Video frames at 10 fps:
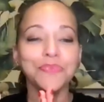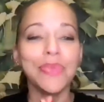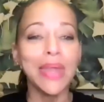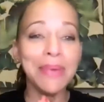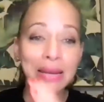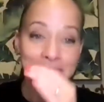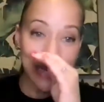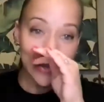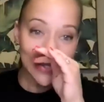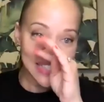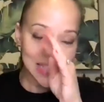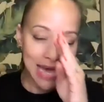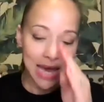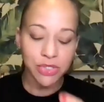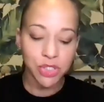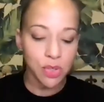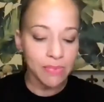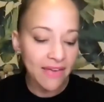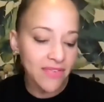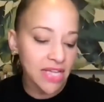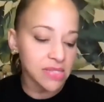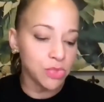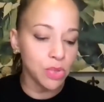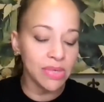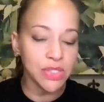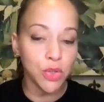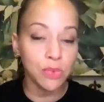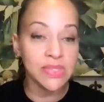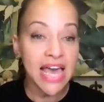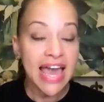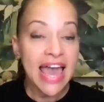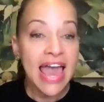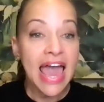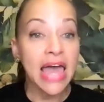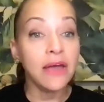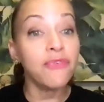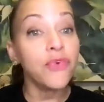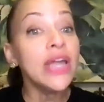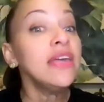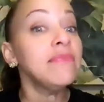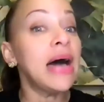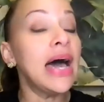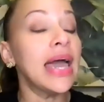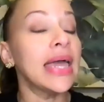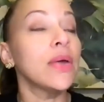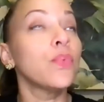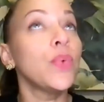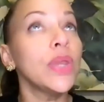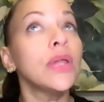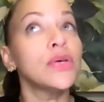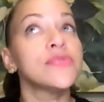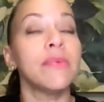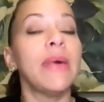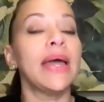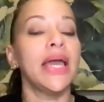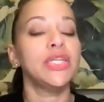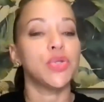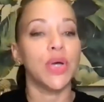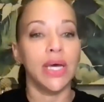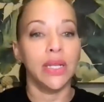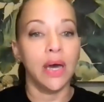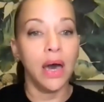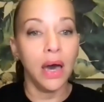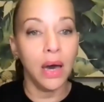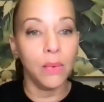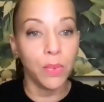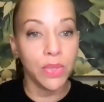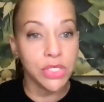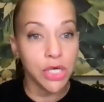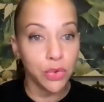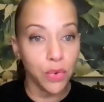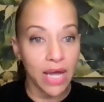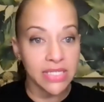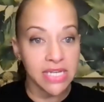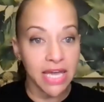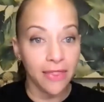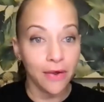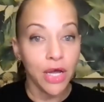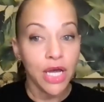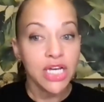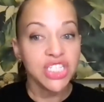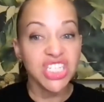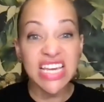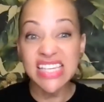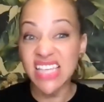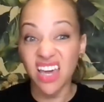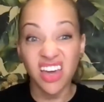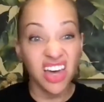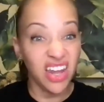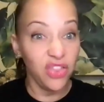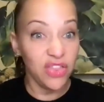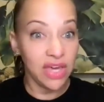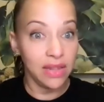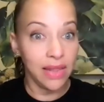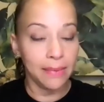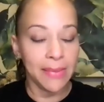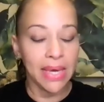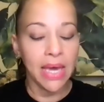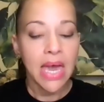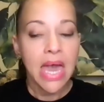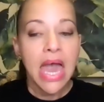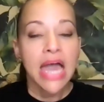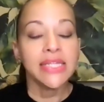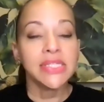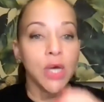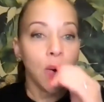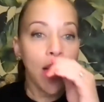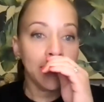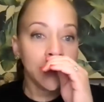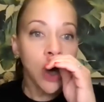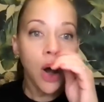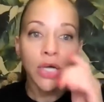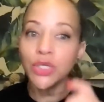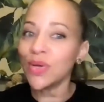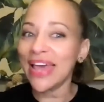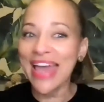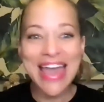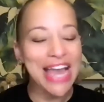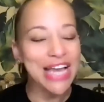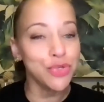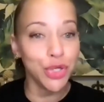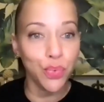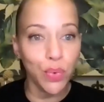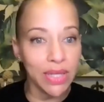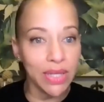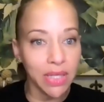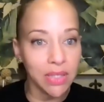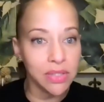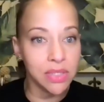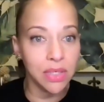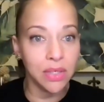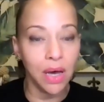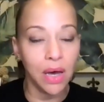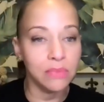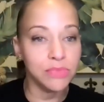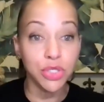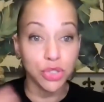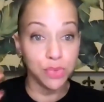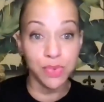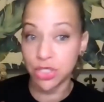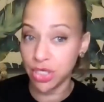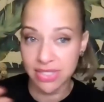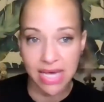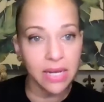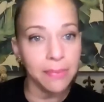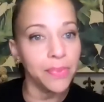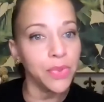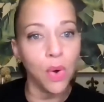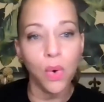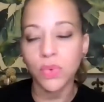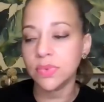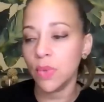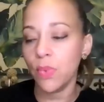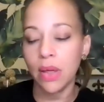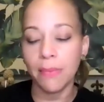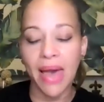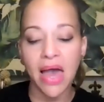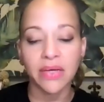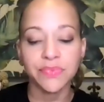But I'm saying all this to say, I was doing my events, I'm doing my Zooms. And a friend of mine, a really close friend of mine, Adrienne, we went to undergrad together. She's like a gut health geek like me. And so I've been talking to her like, hey, Adrienne, you really need to, she had signed up with a whole welcome pack.